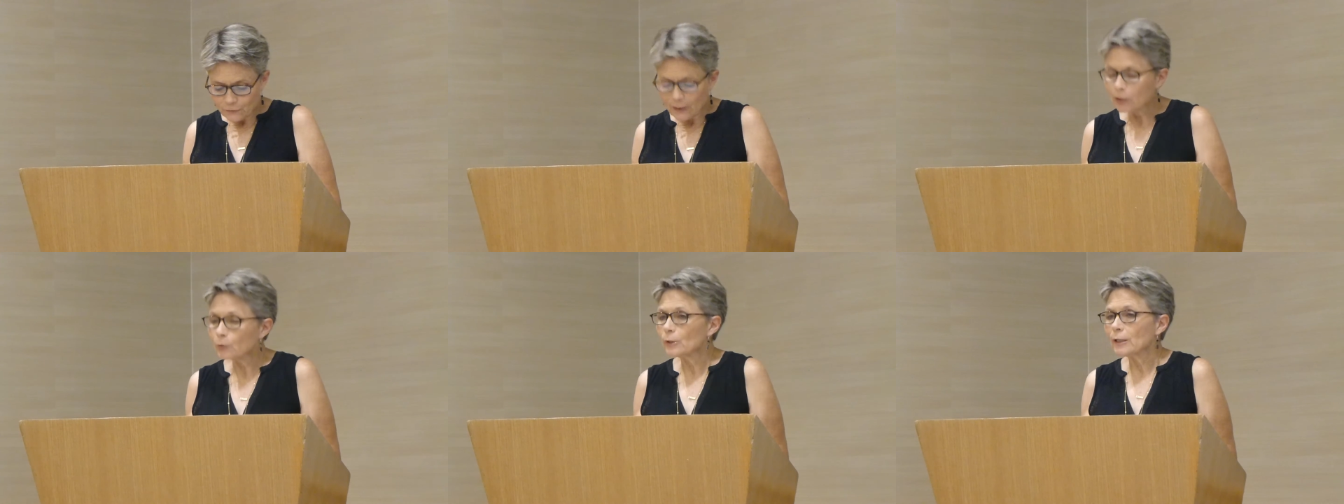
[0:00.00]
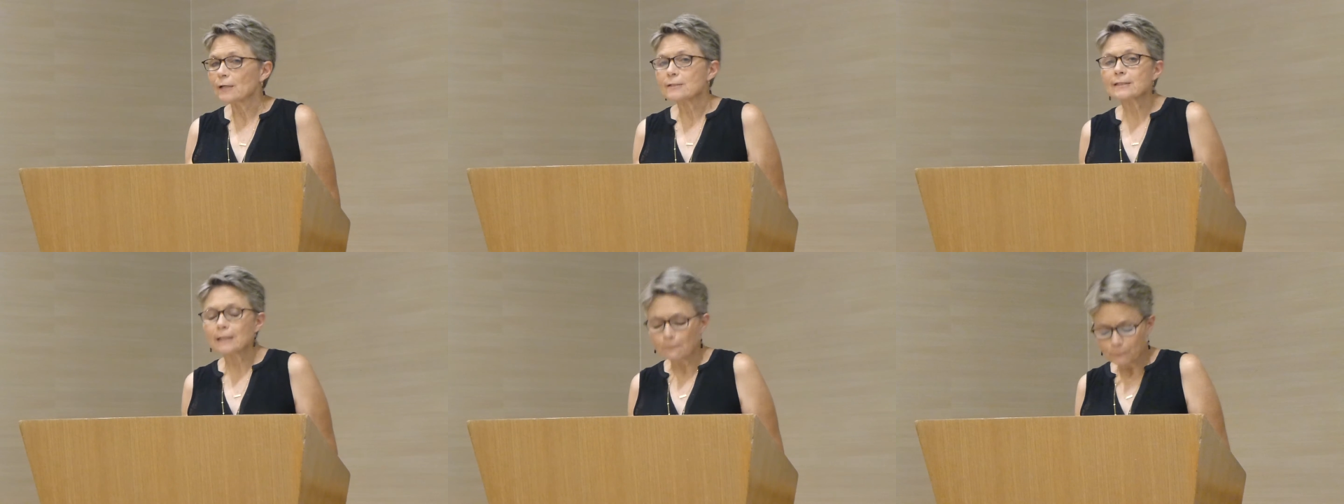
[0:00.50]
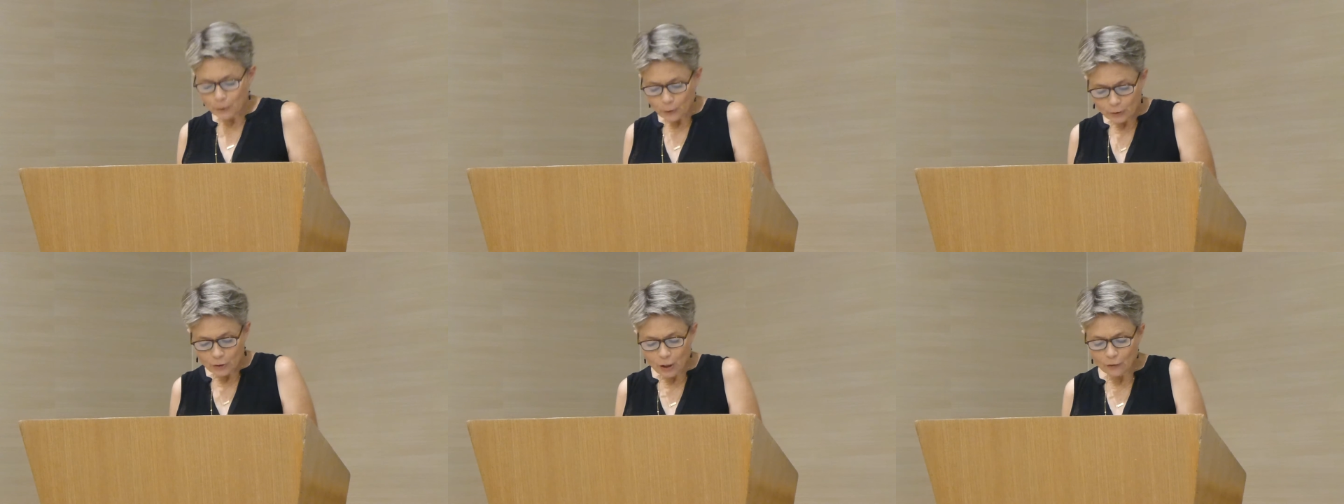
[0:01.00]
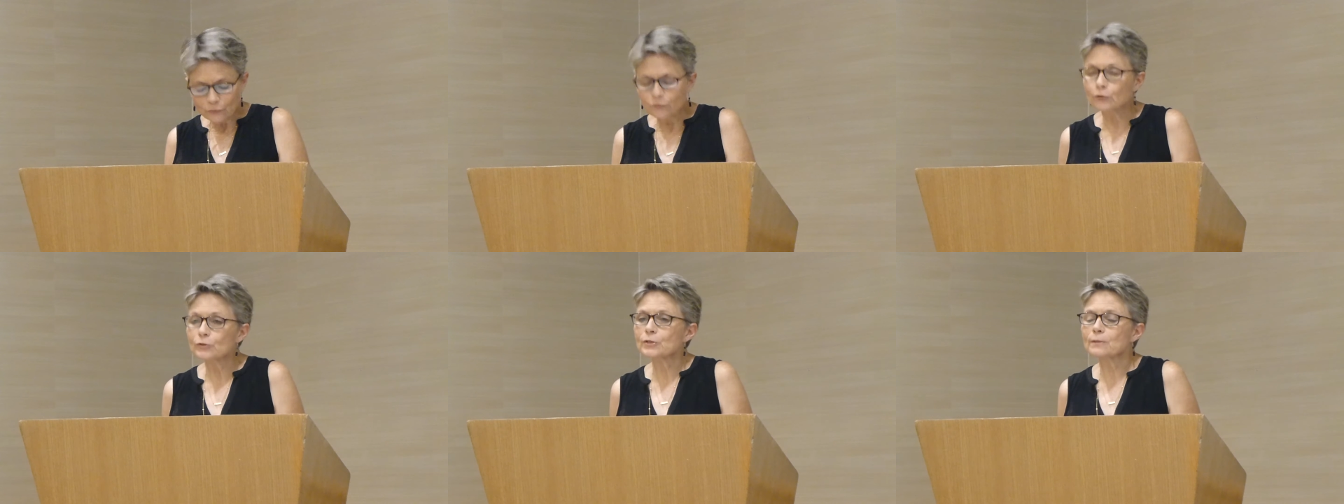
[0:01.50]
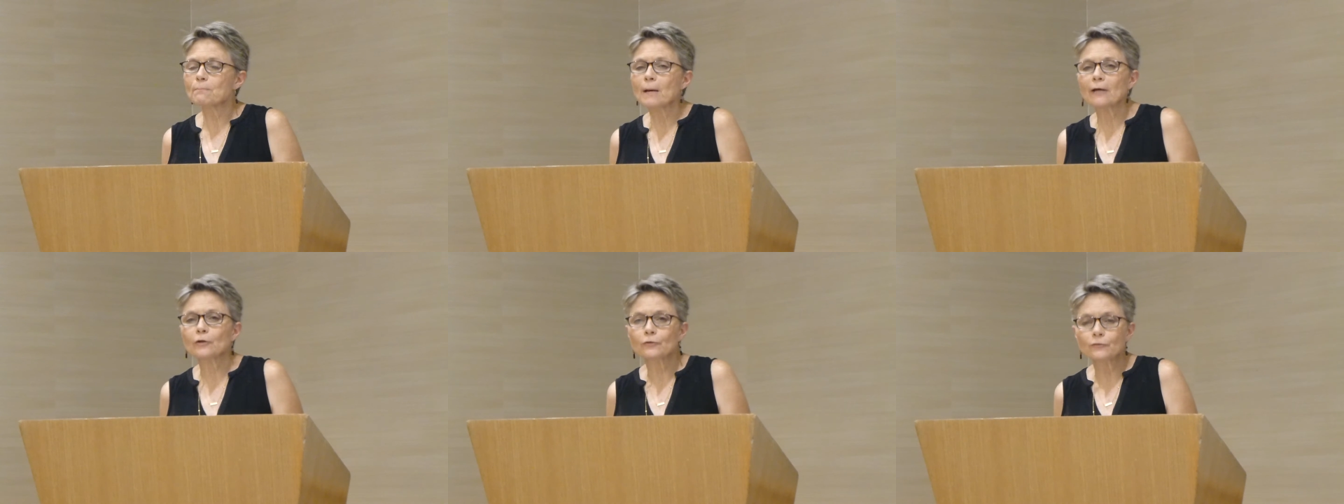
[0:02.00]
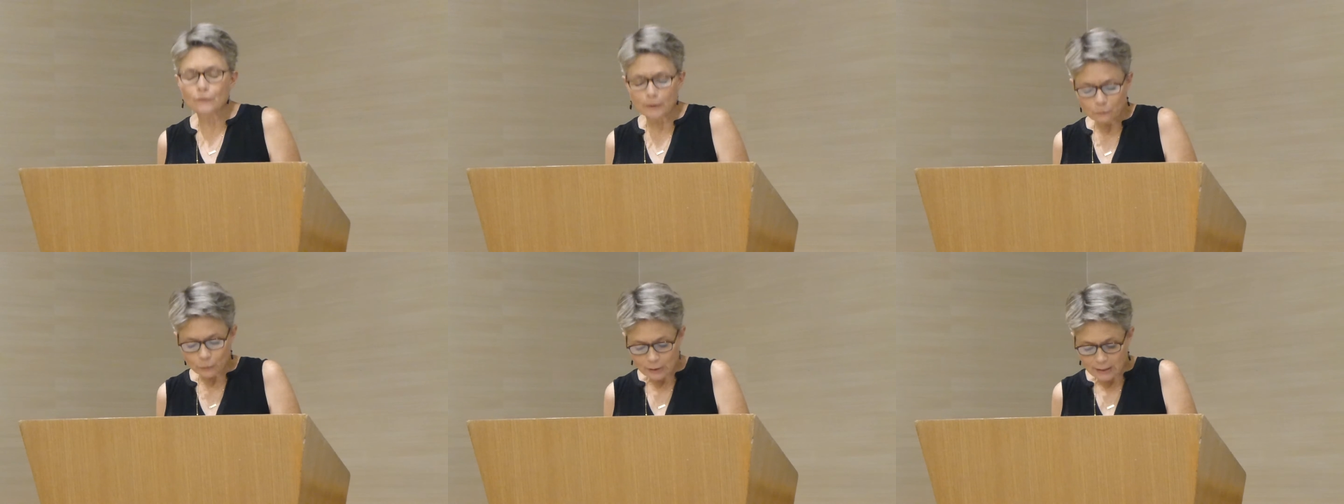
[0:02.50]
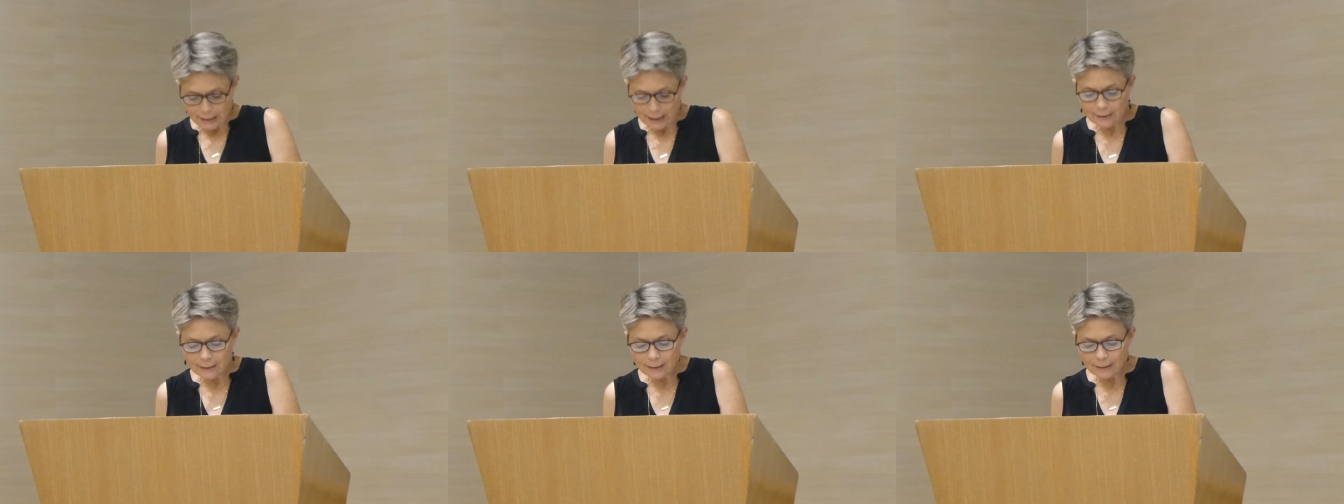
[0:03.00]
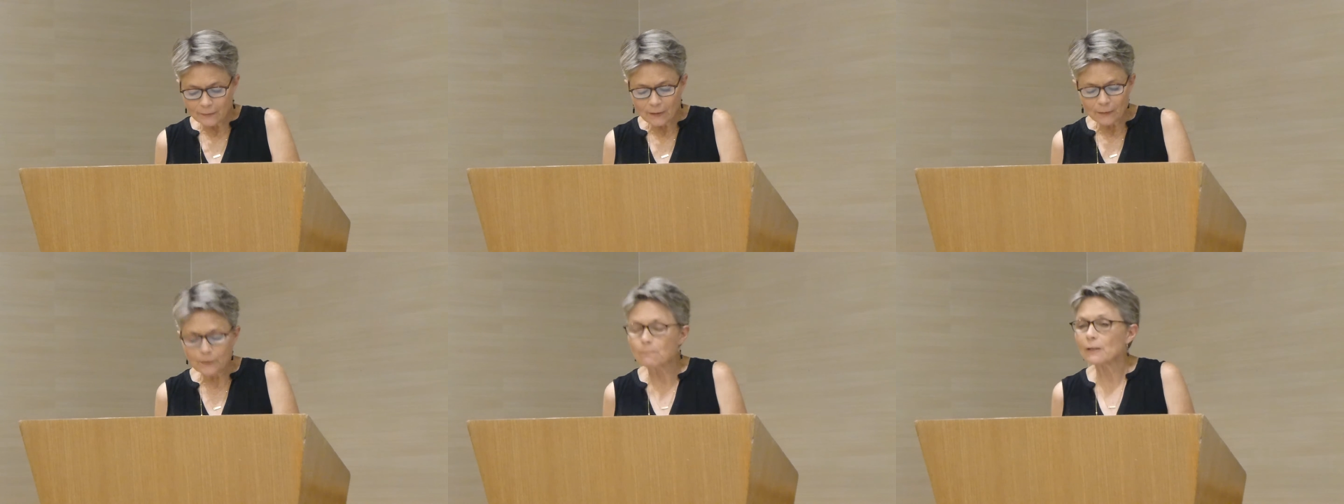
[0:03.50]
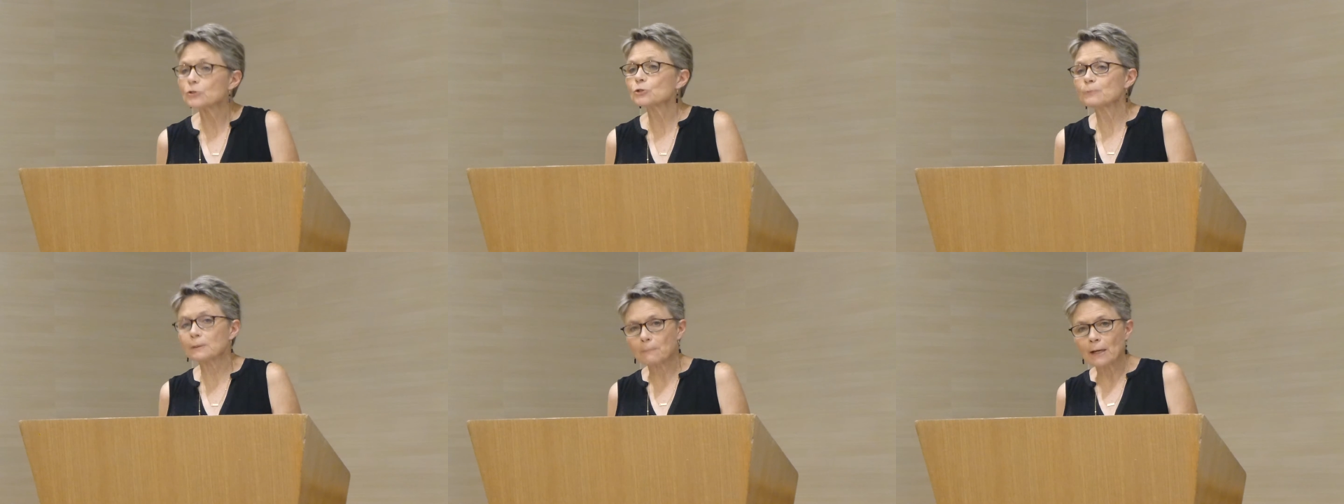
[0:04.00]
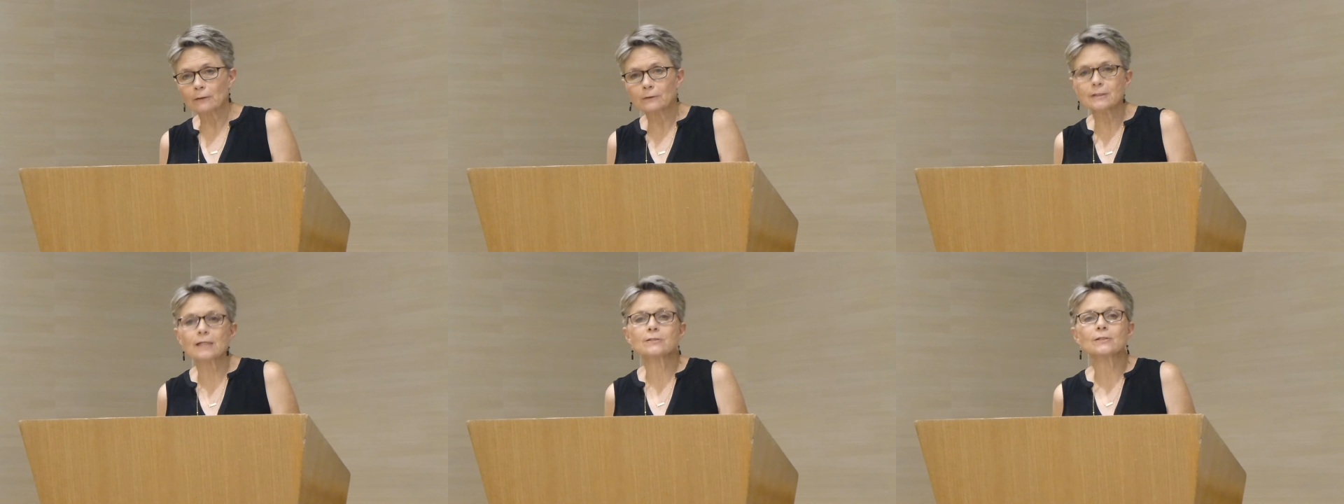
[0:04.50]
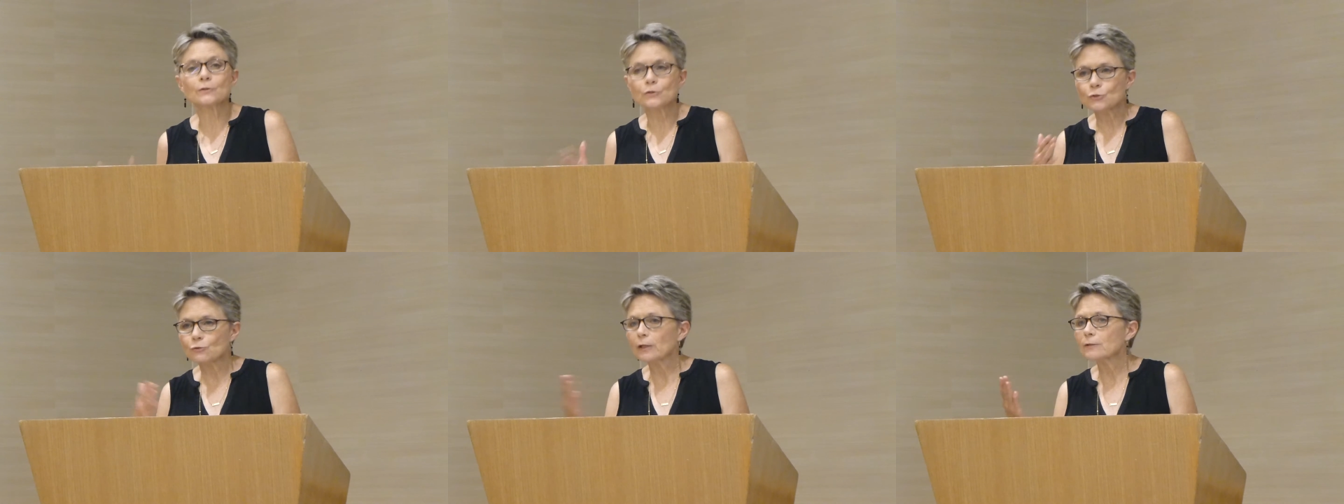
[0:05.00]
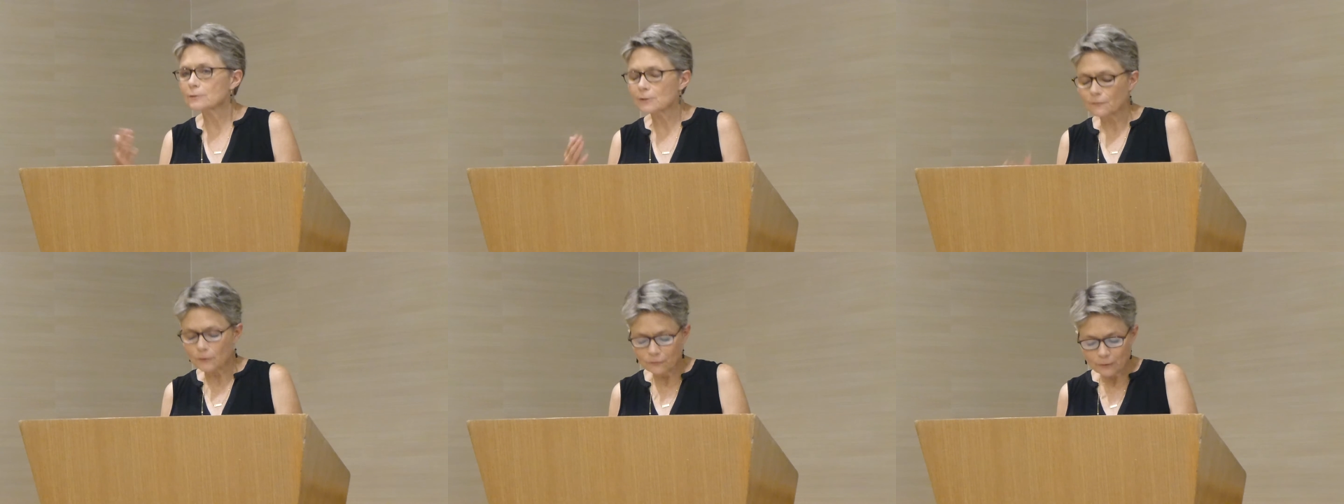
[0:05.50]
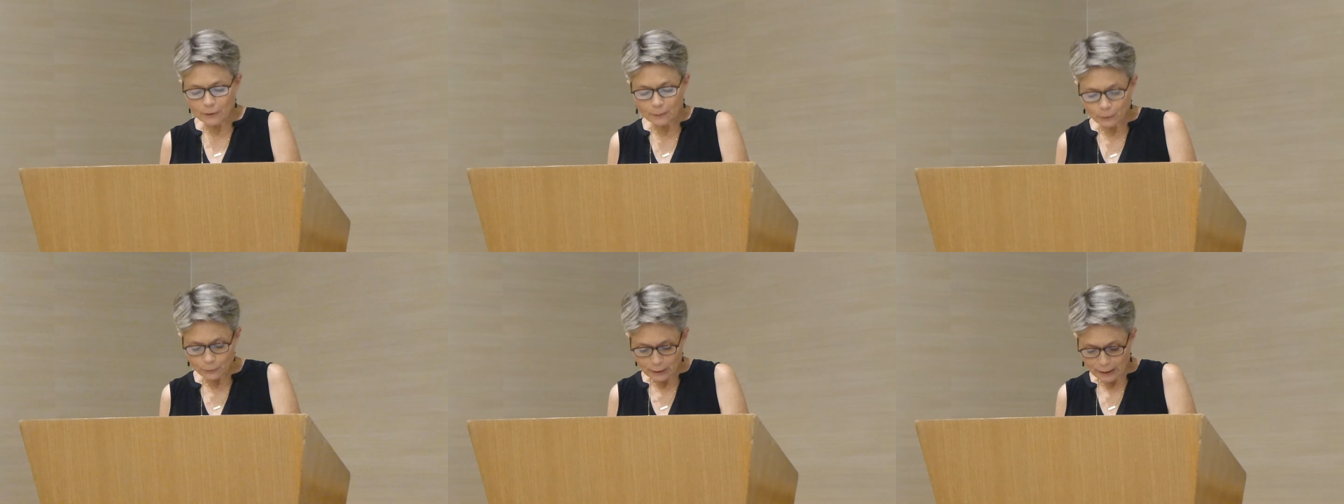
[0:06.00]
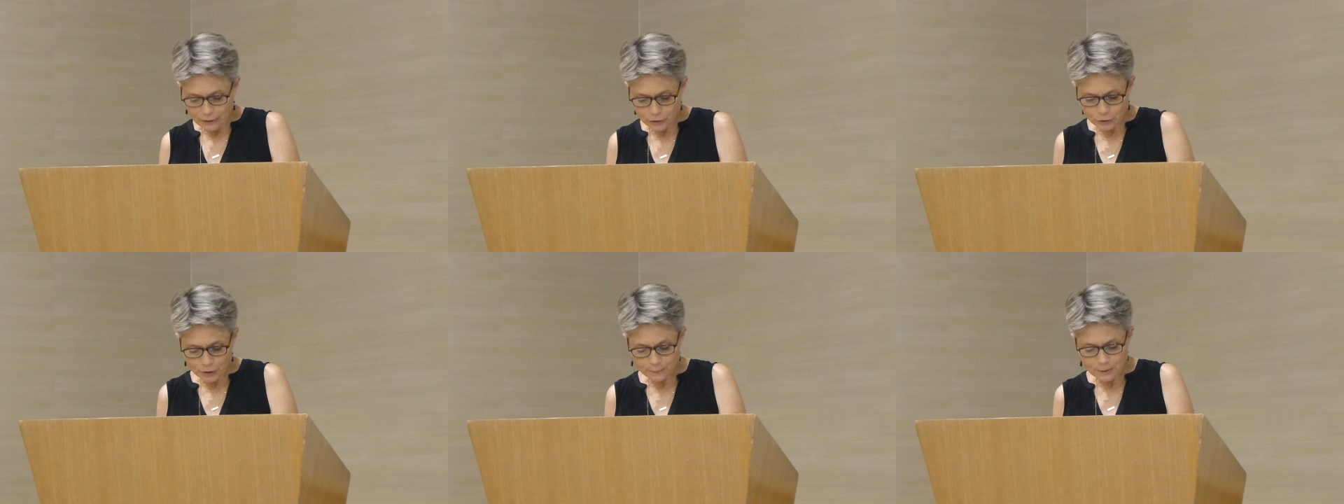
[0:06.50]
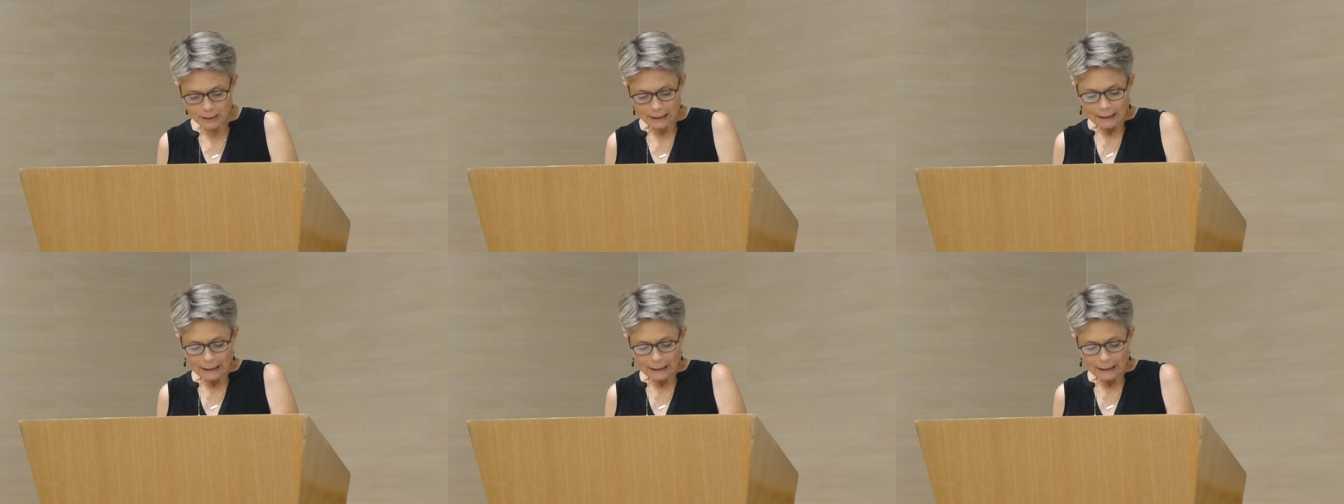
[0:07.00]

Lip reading: following SEM protocol, first the model fit was tested, and then the measurement model tested the strengths of the variable relationships.